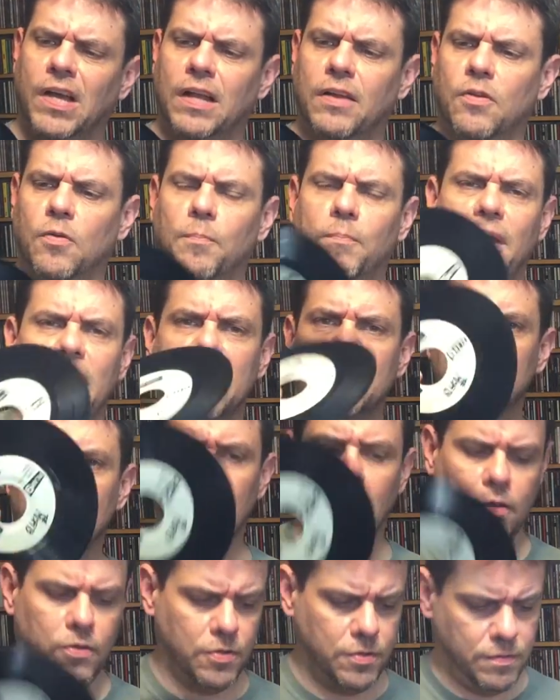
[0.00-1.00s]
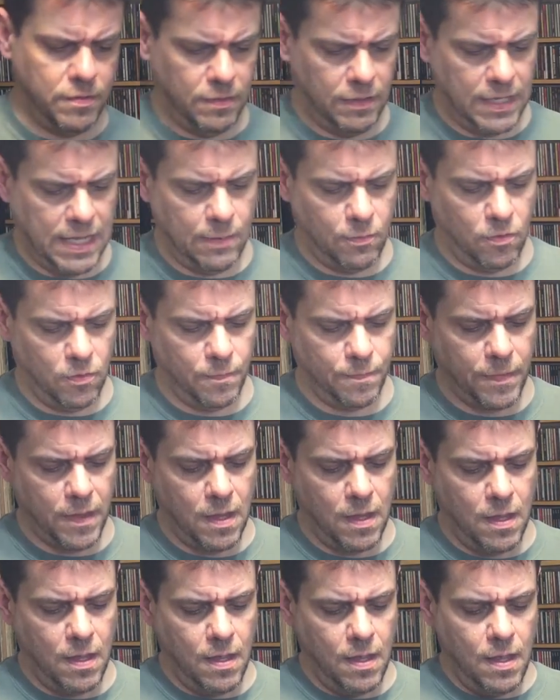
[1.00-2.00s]
I don't know, beige colored label.
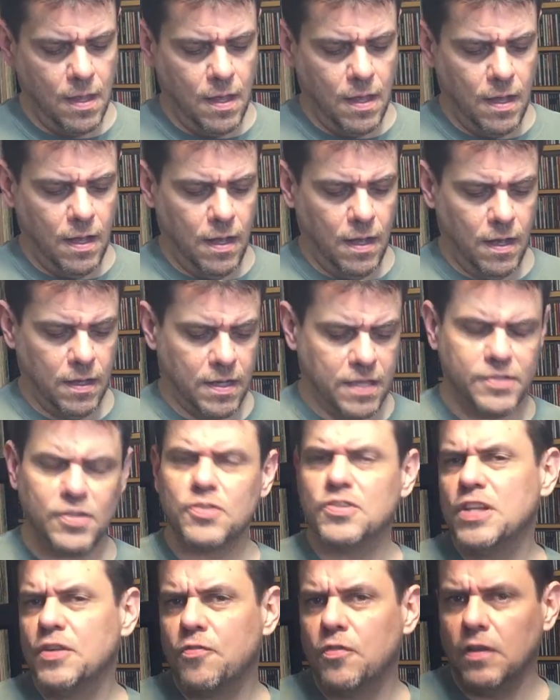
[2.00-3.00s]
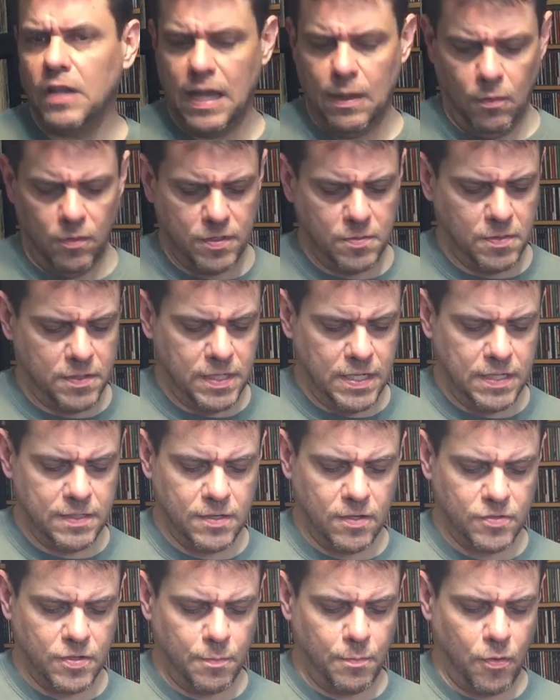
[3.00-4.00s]
Because uh, there's different labels with
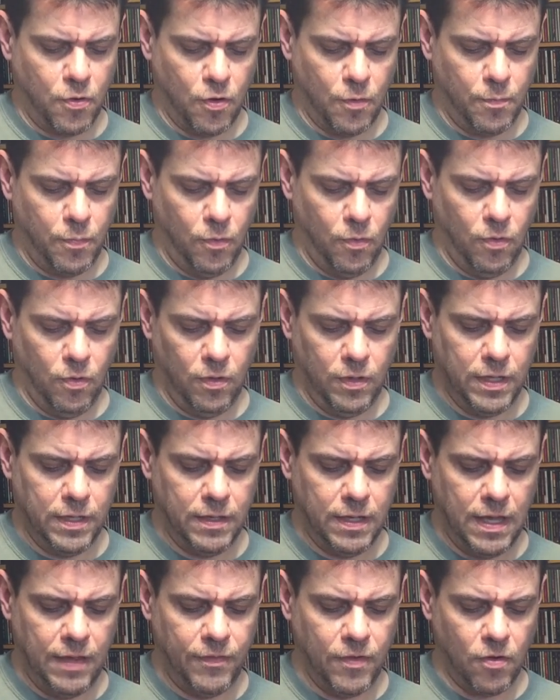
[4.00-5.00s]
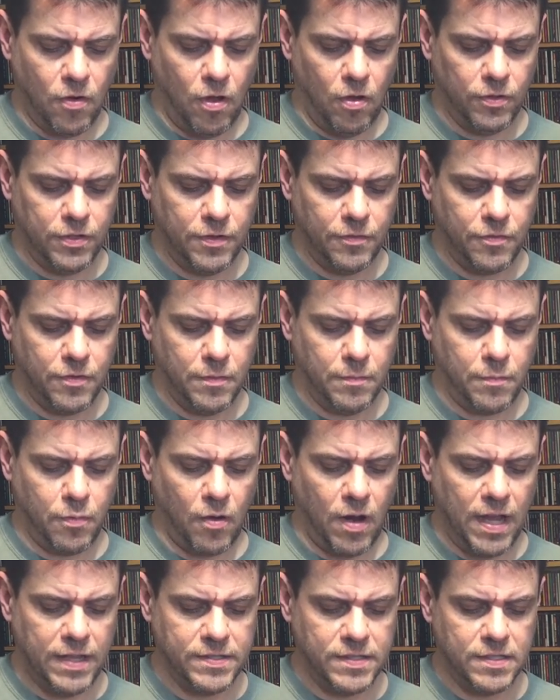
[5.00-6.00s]
these. There's a purple, and, and they're all different
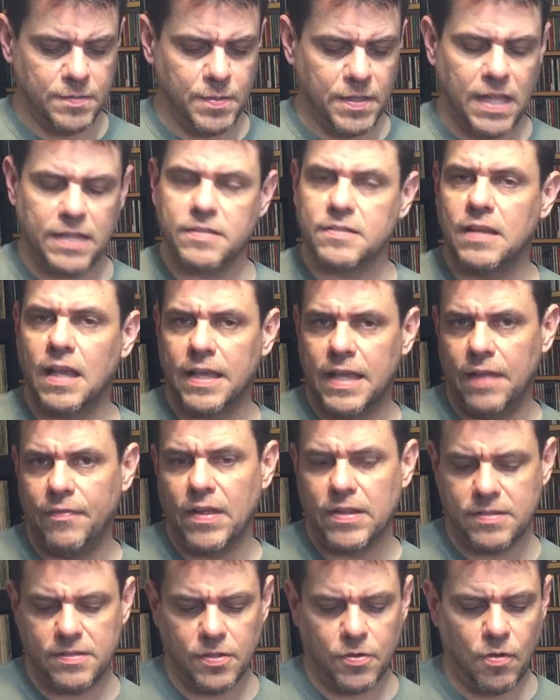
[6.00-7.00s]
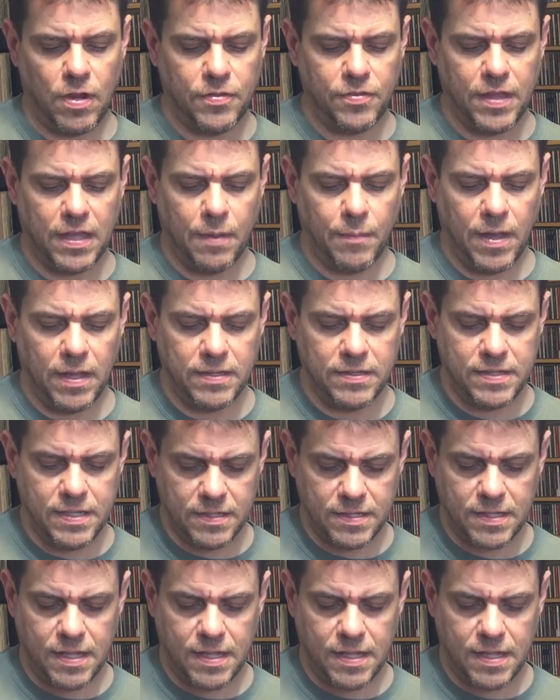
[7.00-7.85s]
prices. But that's, again, that's the great thing about